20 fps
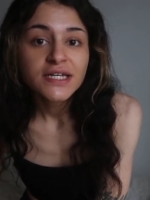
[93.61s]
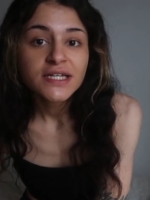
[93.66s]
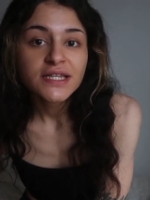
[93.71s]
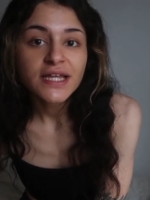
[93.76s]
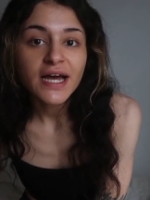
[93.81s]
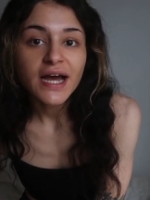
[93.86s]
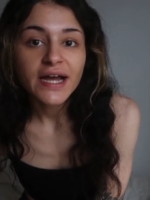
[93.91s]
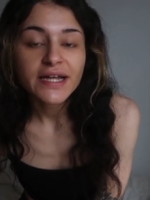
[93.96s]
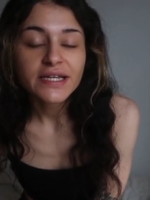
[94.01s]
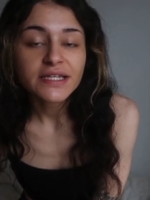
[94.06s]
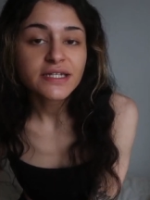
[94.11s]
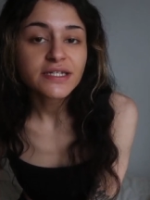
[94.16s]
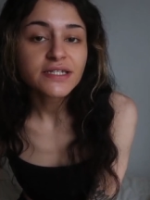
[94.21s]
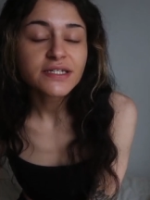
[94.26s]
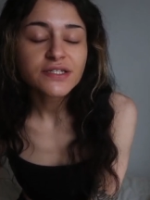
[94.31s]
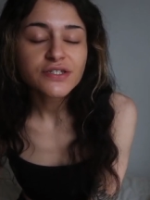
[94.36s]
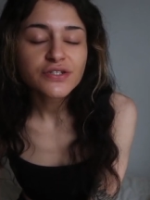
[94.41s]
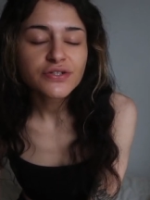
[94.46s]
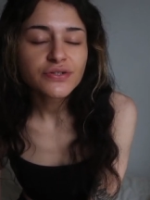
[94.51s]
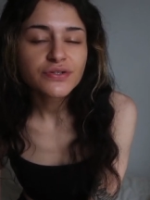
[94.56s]
that I
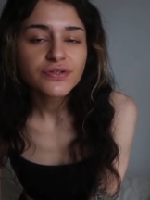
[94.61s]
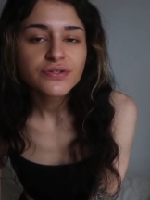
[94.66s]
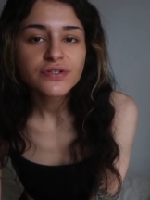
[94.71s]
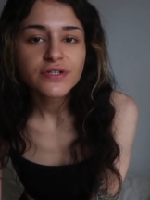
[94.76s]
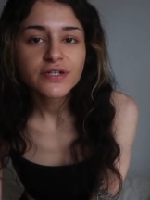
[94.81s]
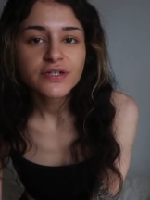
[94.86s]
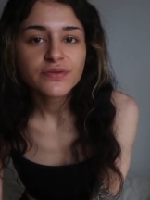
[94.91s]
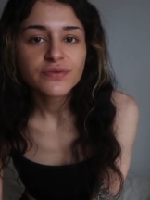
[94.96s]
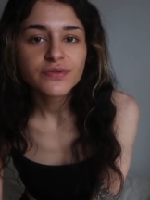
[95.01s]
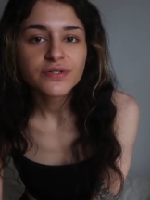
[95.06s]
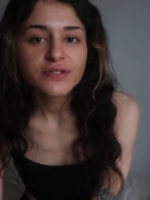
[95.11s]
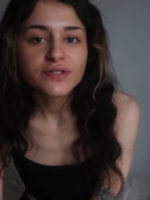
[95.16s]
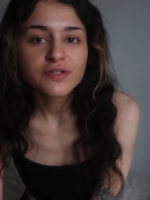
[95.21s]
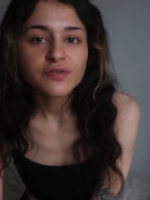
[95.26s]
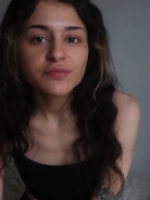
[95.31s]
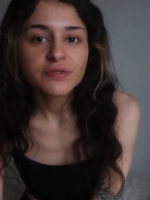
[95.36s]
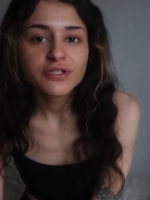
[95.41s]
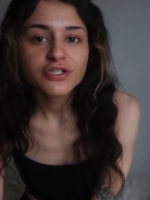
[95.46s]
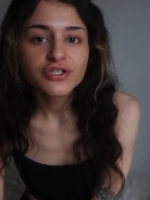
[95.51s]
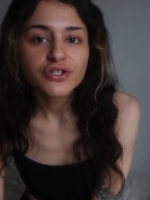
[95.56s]
needed to in order to
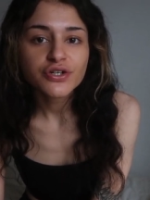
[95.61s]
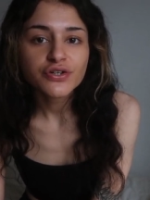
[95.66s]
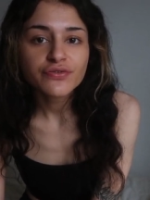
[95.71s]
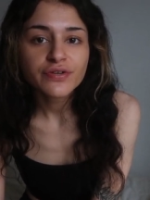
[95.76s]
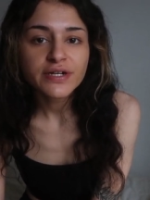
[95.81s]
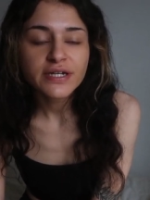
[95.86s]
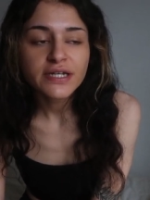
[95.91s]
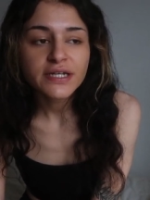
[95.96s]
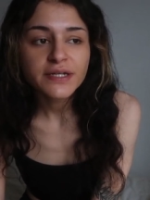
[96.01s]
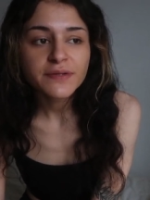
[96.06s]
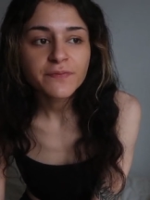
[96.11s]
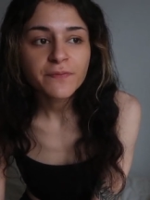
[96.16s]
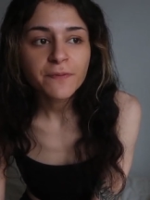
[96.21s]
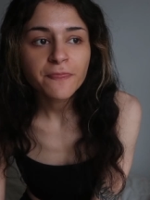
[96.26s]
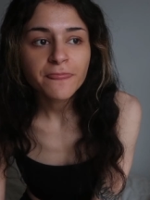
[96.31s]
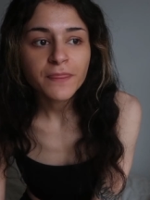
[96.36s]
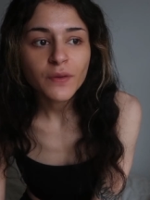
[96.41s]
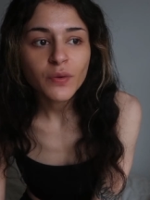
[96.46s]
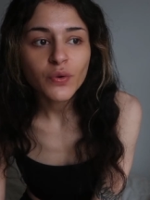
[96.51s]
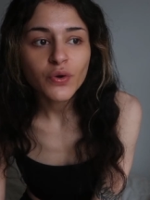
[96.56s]
be show ready
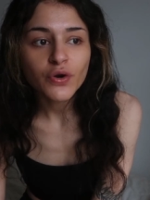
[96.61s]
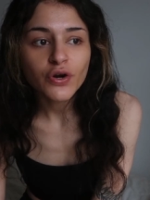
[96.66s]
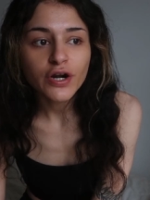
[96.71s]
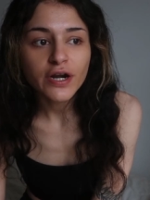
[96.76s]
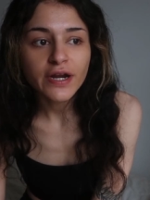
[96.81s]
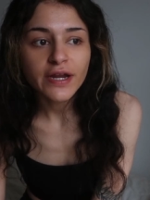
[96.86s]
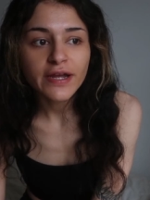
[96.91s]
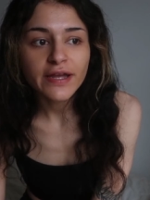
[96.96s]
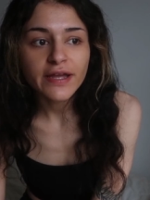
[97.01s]
or